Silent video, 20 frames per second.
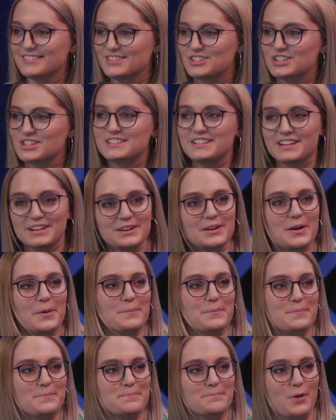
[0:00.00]
She didn't
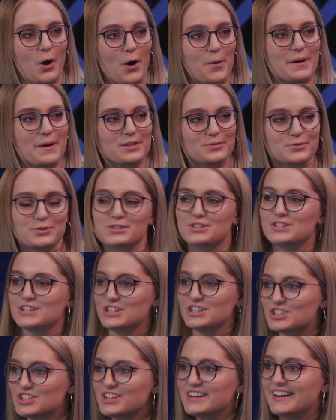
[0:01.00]
go by the rules. She
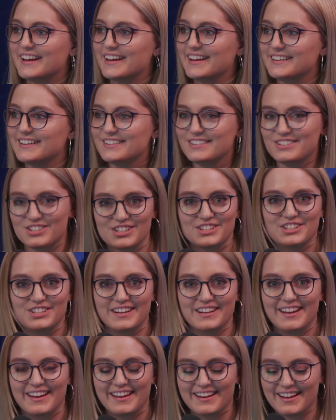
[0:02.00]
cheated
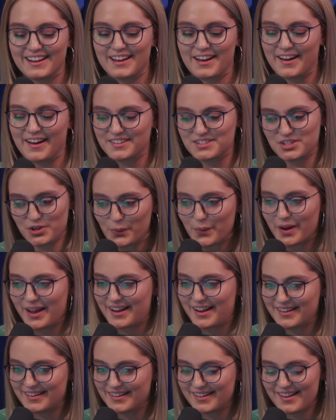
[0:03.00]
to
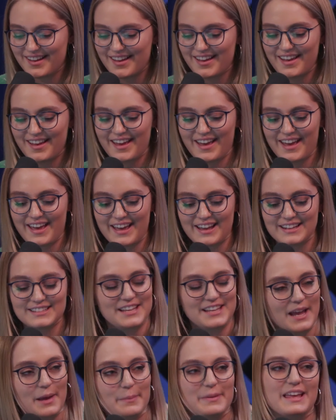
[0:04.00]
win, and
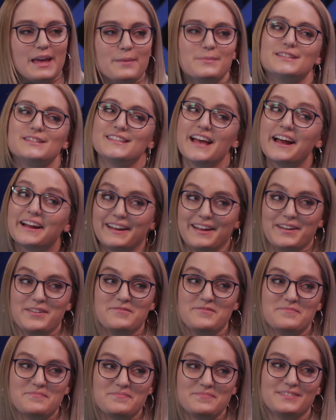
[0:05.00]
Tammy came in second.
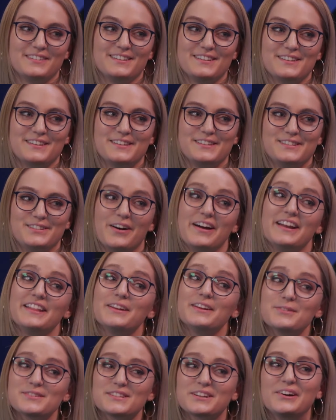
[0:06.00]
So I didn't
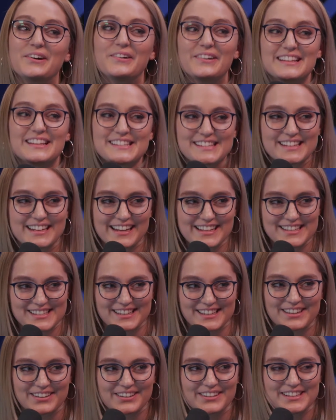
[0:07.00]
think it was a coincidence
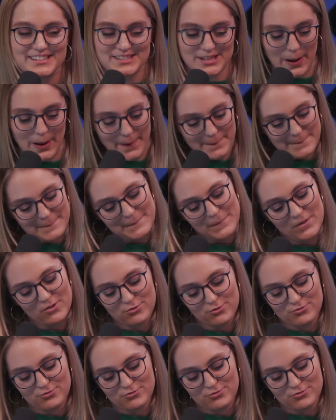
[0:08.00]
that they're in this like ring.